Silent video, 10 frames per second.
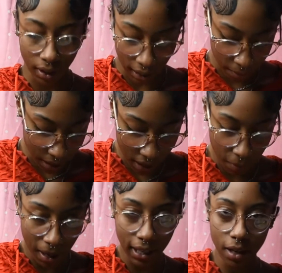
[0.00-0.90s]
Let me see on
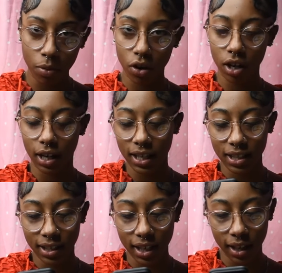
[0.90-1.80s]
my keyboard. Is
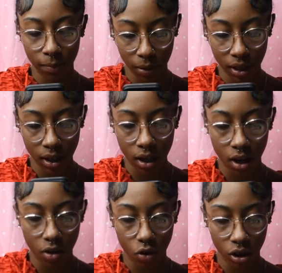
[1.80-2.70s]
C and P
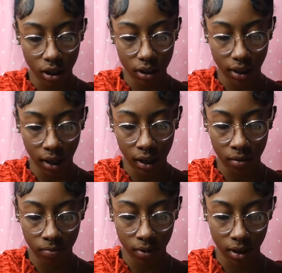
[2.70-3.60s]
on the
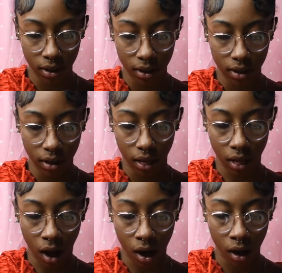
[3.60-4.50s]
same
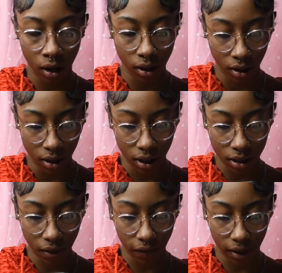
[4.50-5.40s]
line? Because
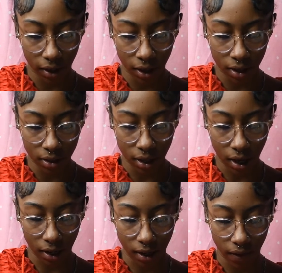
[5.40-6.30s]
if it is, then I
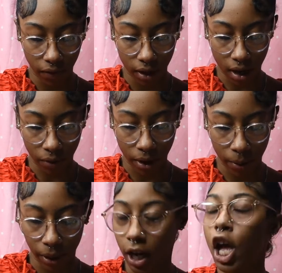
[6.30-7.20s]
definitely got away
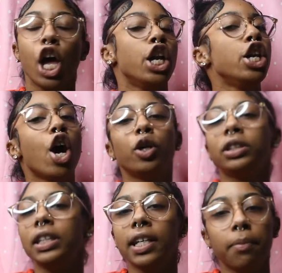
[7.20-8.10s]
with it. No,
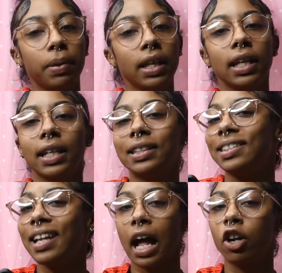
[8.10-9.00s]
C and P is
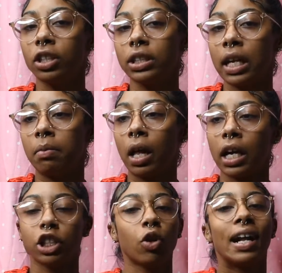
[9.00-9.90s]
not on the same line,
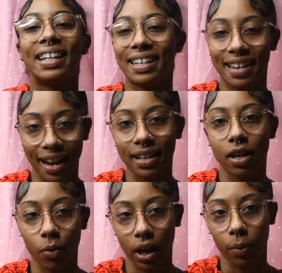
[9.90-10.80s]
so I did not
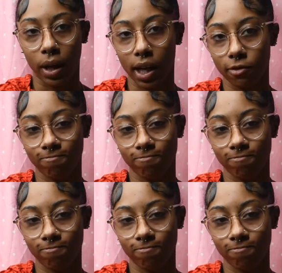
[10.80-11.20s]
get away with it.